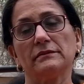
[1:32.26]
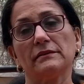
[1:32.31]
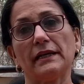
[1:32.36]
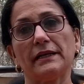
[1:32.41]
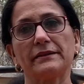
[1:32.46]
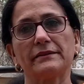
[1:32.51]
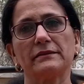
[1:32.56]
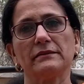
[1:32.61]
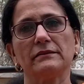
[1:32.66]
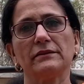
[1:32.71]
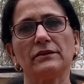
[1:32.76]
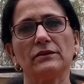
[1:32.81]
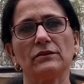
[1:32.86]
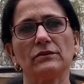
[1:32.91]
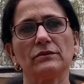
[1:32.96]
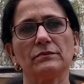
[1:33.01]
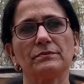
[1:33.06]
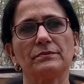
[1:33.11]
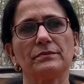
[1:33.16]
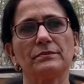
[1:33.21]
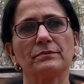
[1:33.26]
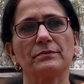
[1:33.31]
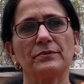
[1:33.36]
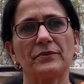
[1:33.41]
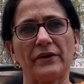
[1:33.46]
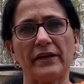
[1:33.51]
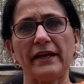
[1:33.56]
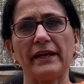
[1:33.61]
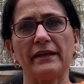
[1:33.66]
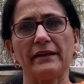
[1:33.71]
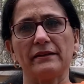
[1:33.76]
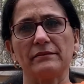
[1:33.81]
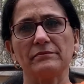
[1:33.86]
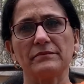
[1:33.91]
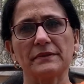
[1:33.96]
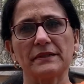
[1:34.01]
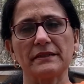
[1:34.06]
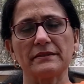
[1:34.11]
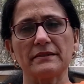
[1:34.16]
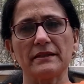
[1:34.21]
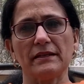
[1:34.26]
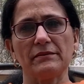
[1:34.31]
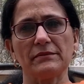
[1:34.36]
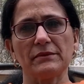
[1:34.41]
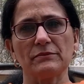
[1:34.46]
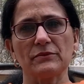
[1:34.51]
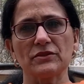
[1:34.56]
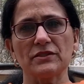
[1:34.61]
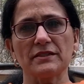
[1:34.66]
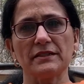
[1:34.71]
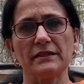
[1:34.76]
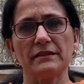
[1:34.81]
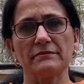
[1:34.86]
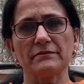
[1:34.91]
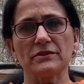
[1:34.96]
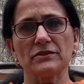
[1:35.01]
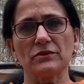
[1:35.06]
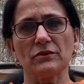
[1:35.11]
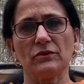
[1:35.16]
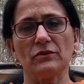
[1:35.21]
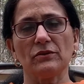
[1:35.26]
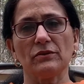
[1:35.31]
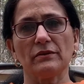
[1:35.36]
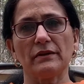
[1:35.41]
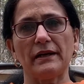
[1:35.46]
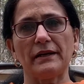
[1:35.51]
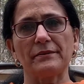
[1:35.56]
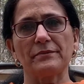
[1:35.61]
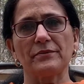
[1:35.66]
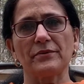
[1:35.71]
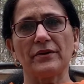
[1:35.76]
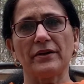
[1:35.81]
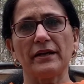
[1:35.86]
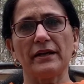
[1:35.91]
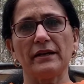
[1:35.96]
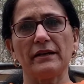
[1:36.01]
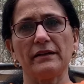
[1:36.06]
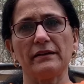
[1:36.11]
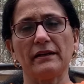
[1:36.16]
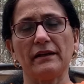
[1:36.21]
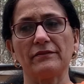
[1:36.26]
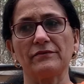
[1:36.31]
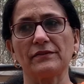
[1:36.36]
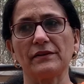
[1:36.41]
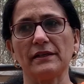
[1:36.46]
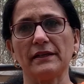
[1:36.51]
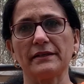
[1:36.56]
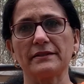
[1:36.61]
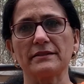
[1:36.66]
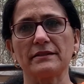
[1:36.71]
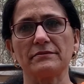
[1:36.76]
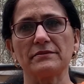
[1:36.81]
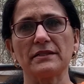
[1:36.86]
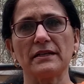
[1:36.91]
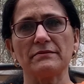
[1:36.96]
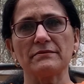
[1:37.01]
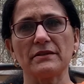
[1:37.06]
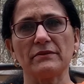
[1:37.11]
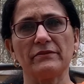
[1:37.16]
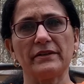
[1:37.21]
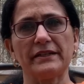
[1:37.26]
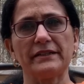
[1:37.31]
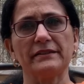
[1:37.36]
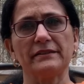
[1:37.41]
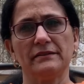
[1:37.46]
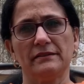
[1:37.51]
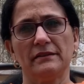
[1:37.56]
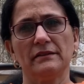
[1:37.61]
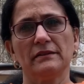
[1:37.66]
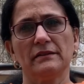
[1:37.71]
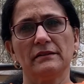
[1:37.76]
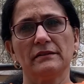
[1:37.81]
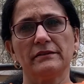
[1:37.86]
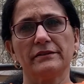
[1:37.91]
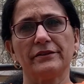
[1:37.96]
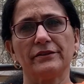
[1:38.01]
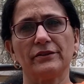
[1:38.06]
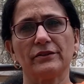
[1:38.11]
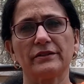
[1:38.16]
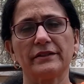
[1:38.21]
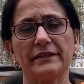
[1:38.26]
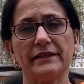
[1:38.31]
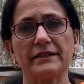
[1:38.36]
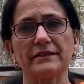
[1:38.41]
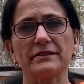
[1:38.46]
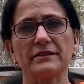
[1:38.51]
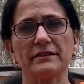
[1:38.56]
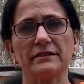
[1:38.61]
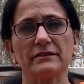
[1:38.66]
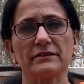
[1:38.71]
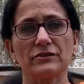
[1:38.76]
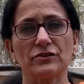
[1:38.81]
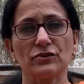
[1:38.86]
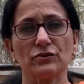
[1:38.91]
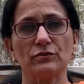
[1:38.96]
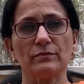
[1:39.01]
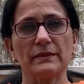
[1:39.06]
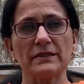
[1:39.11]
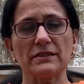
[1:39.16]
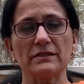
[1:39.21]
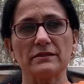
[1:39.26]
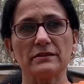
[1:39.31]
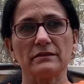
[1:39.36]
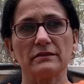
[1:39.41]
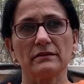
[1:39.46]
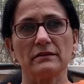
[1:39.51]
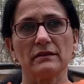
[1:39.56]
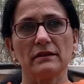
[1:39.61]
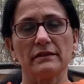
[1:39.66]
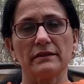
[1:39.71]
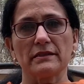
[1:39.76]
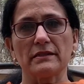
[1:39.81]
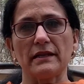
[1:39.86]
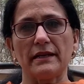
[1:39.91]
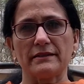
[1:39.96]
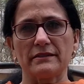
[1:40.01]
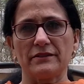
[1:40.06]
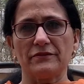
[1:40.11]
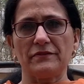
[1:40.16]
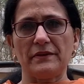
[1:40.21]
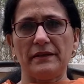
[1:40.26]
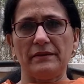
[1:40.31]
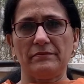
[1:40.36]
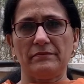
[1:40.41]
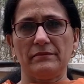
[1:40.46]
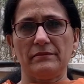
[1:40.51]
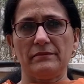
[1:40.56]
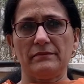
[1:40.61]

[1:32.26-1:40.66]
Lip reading: Like, praying, because I'm a Muslim, so I pray, and I feel like sometimes I'm very, connected too much, as if I